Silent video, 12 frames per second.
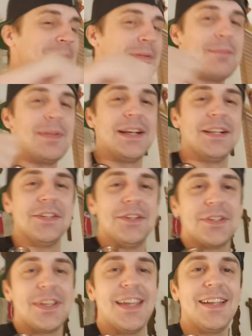me of being a little
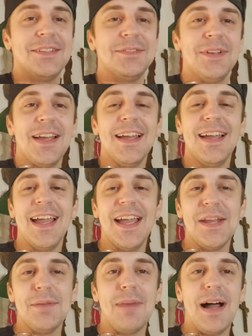kid
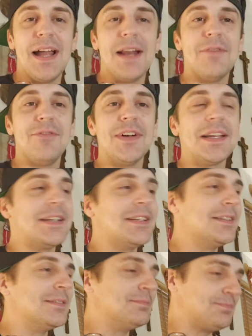and buying a
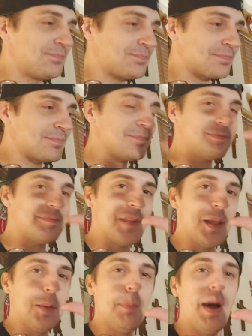fucking
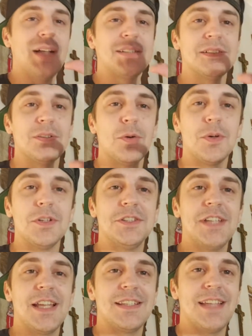box of orange
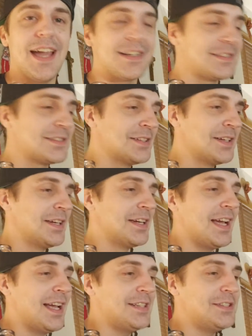Tic Tacs
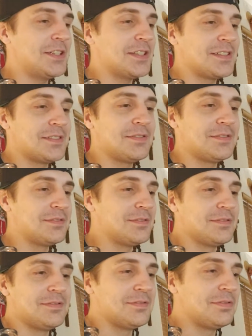and just
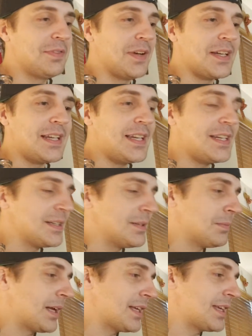fucking eating them
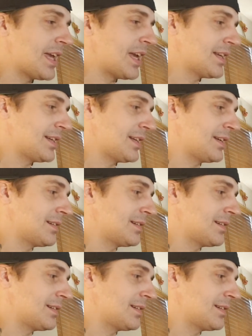like candy.